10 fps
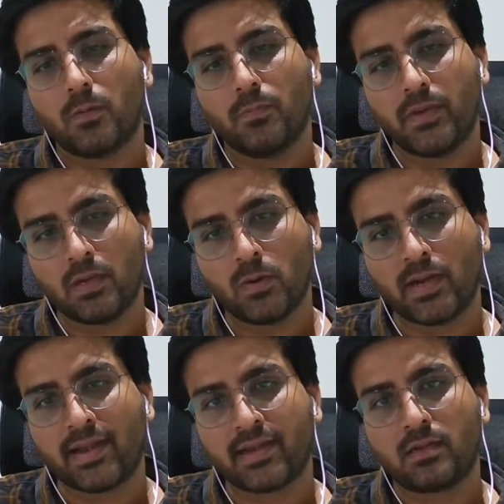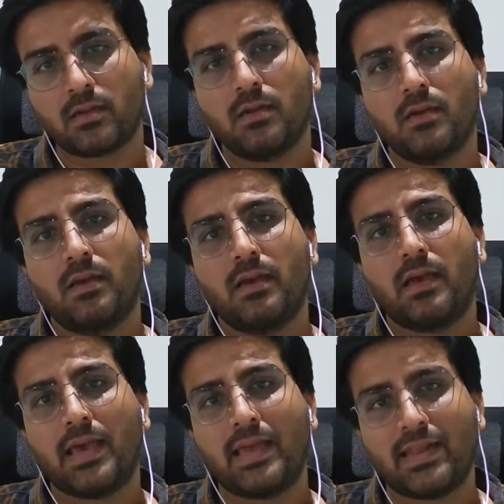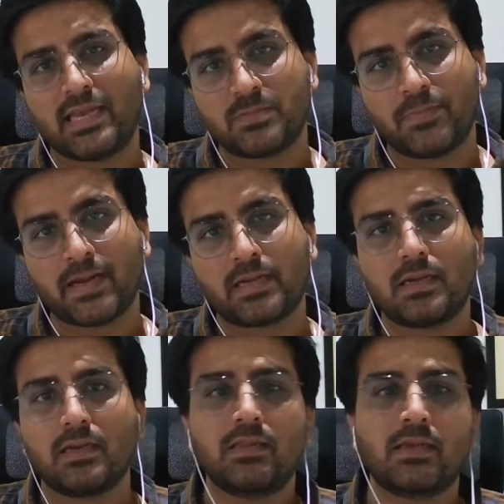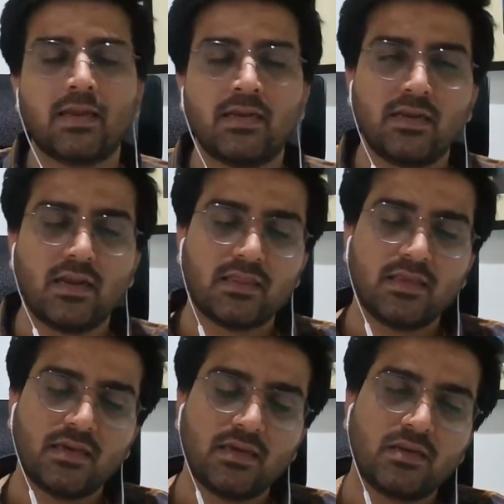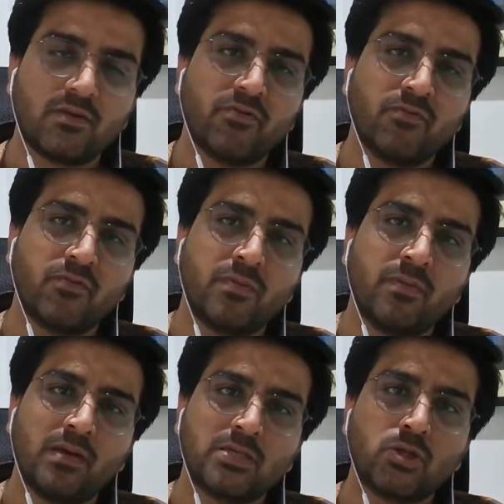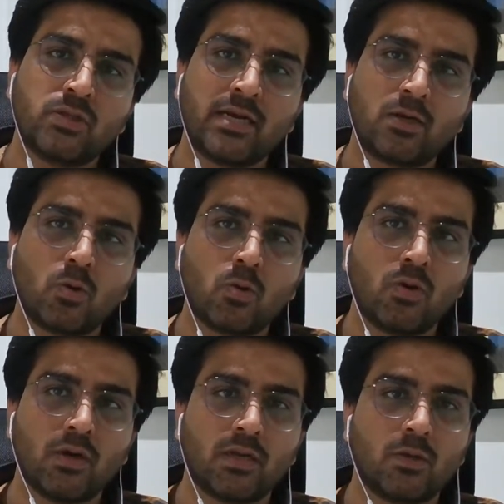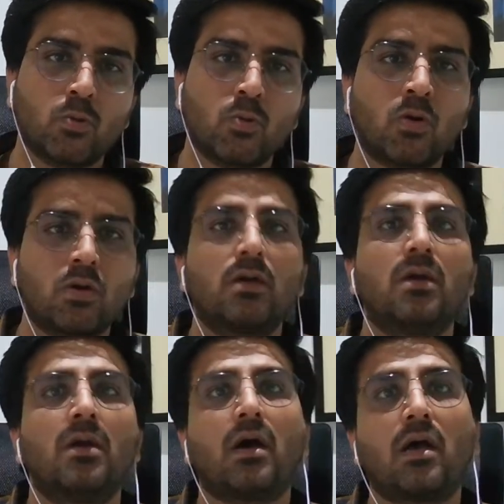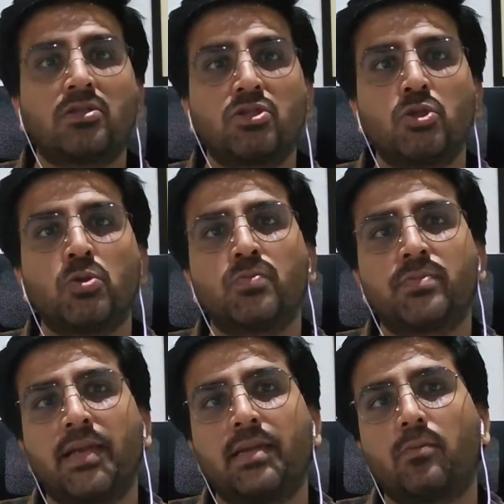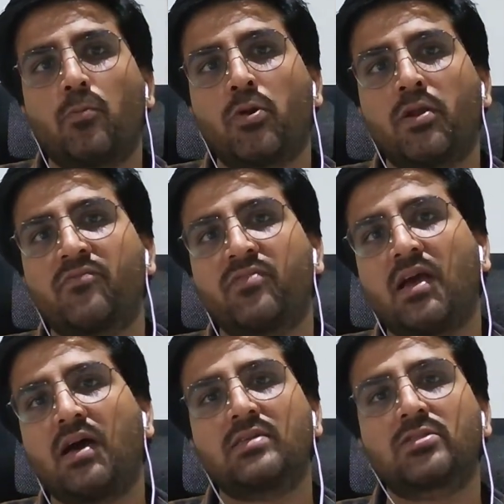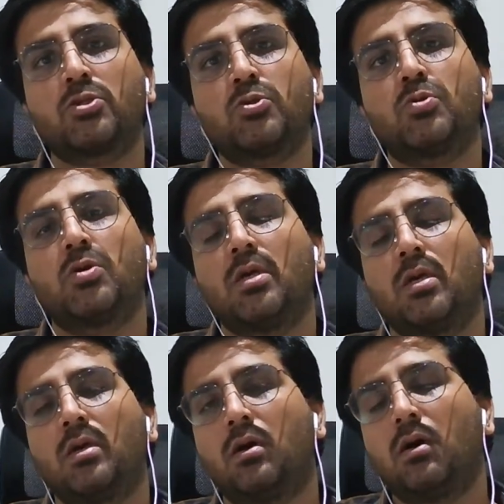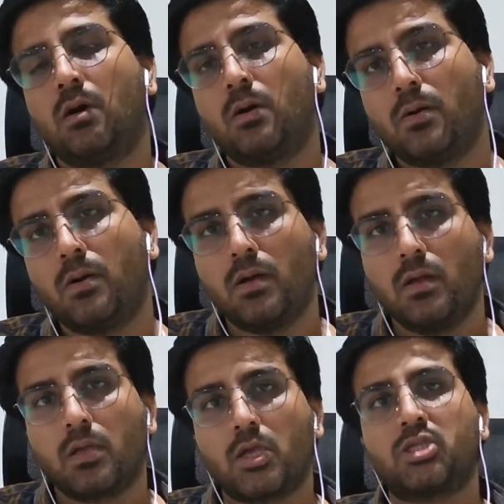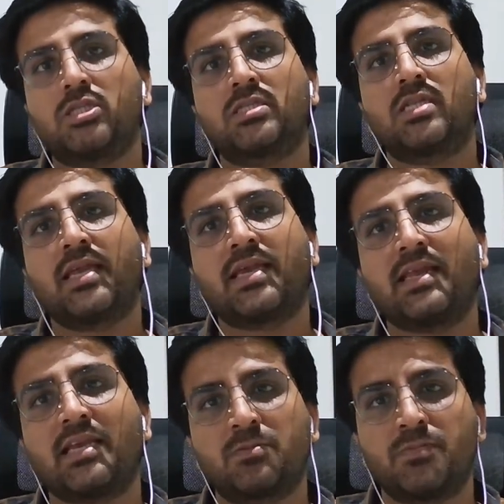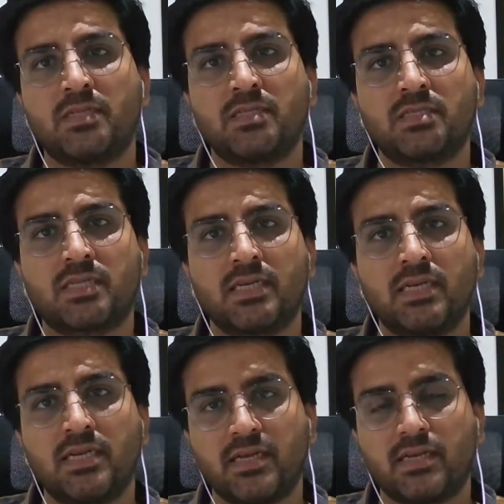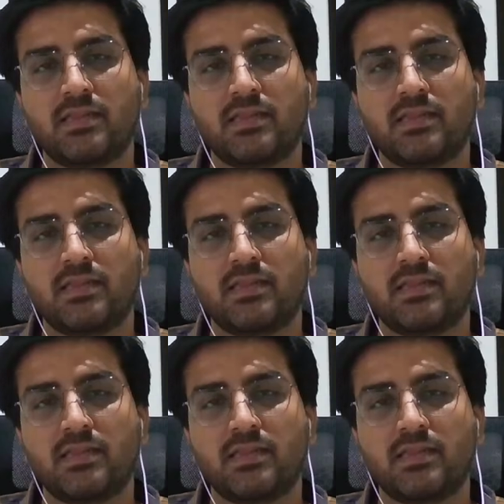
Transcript: Be good at it, and expect the candidate the interview will be based on that role only. Do not assume that, what if they ask you uh, questions like an experienced candidate?